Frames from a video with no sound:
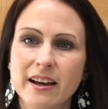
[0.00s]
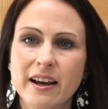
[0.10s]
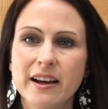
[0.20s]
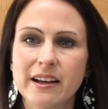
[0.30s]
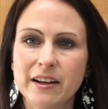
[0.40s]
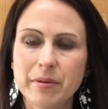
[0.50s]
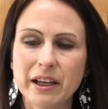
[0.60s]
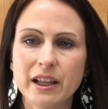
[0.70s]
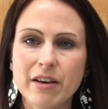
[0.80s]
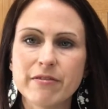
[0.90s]
I
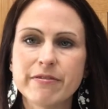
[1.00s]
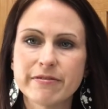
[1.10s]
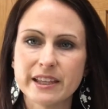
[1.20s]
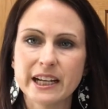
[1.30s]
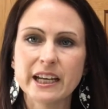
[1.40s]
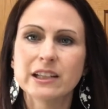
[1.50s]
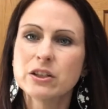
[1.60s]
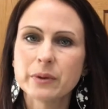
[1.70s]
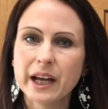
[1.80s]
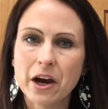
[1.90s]
love that I can
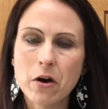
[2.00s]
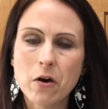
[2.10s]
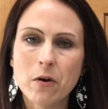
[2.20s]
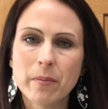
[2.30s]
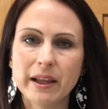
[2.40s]
do it at home.